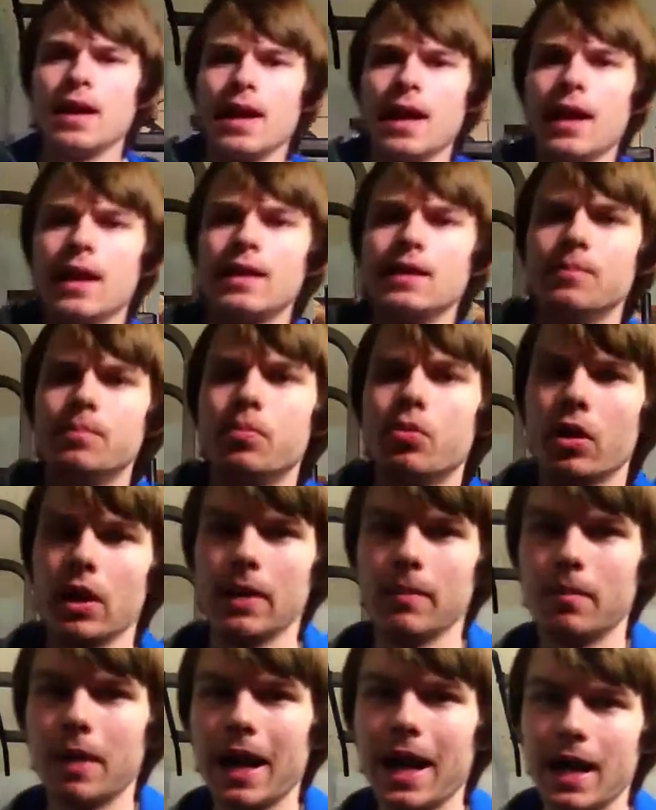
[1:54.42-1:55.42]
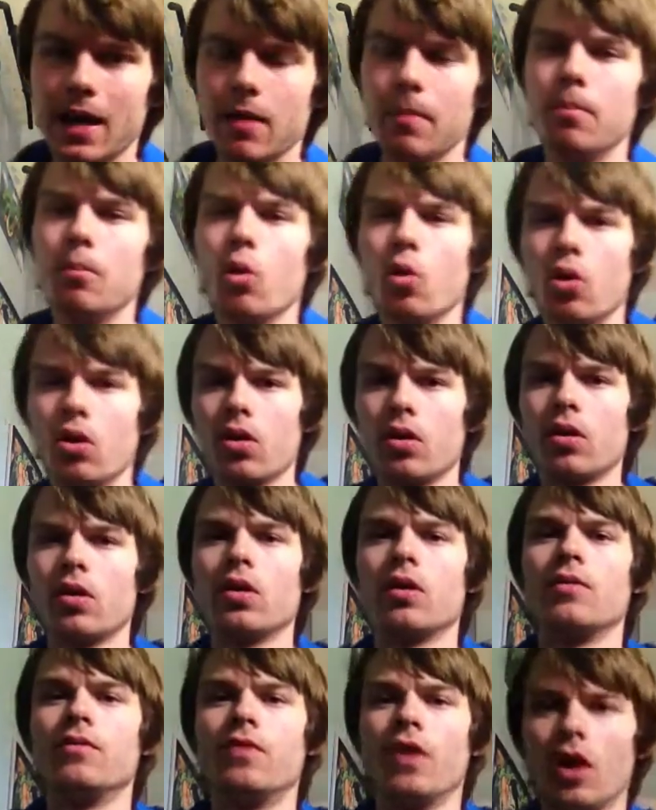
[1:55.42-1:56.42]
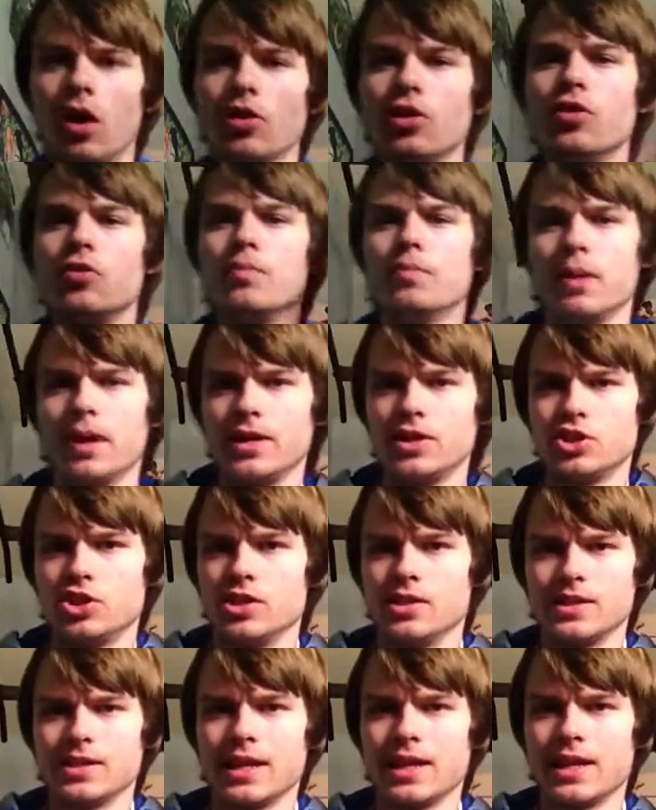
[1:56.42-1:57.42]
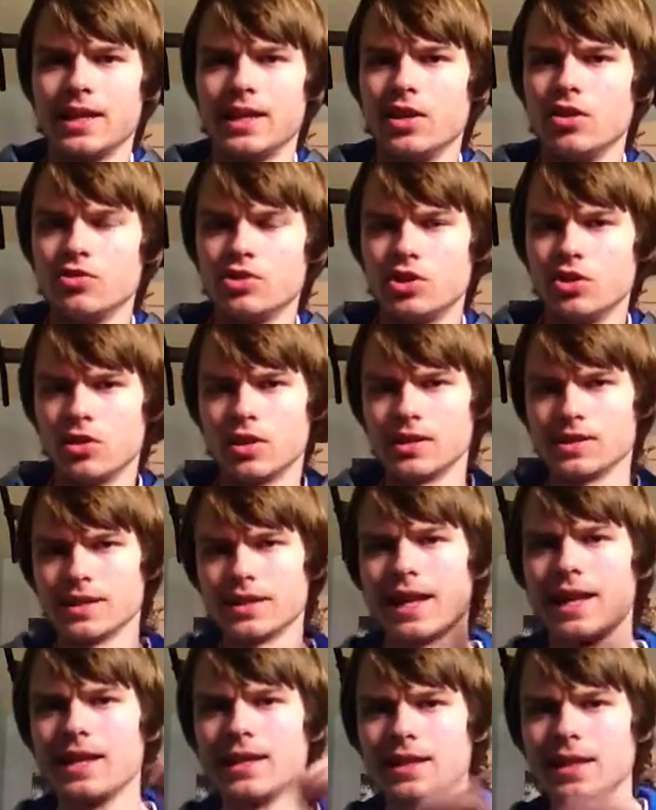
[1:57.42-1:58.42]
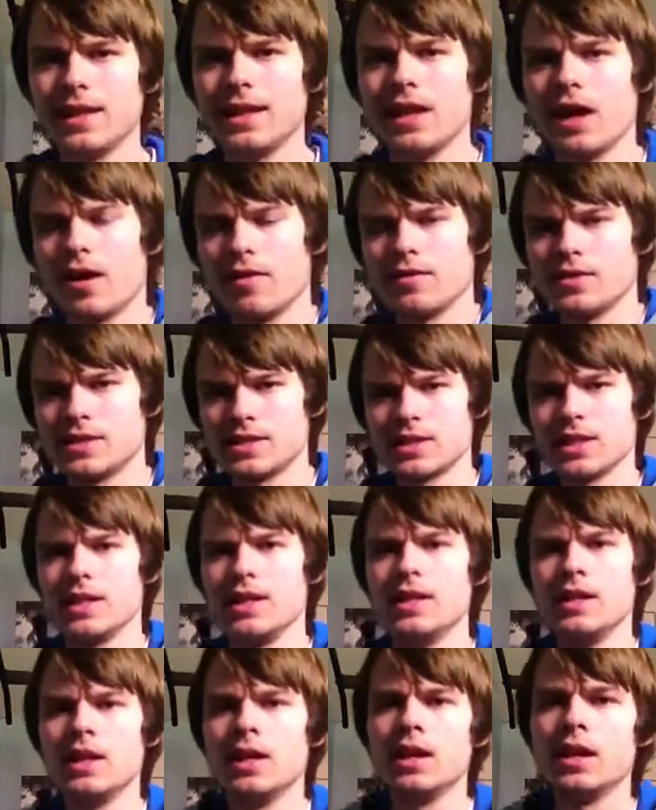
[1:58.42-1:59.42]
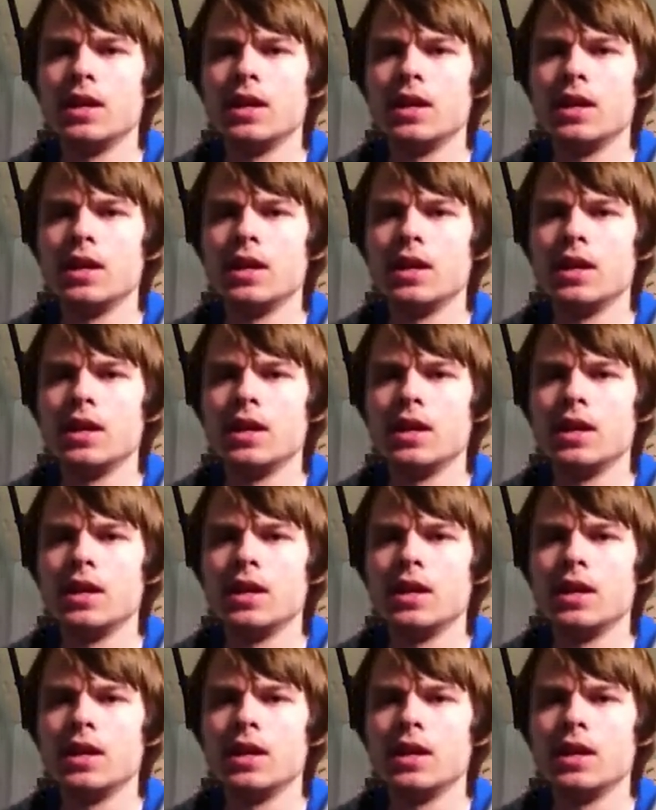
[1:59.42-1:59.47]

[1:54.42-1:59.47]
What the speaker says: and bring back more volume punches like he used to, because lately, obviously,